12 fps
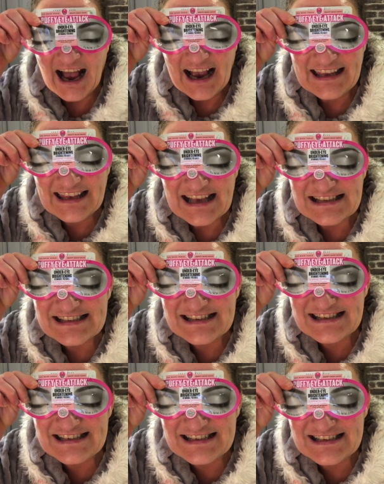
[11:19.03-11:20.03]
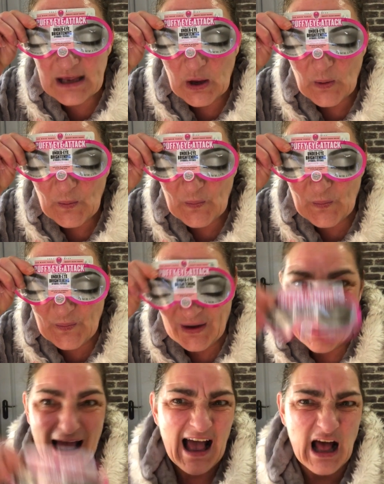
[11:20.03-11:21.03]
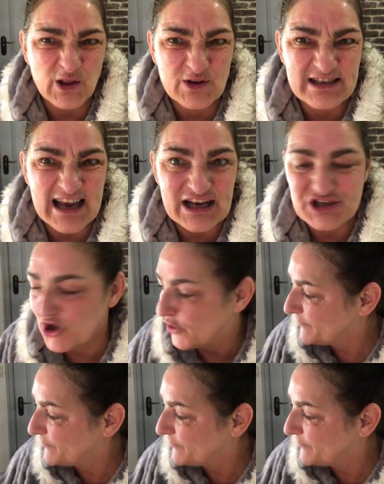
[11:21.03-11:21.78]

Yes, indeedy. Ooh, I look dead young.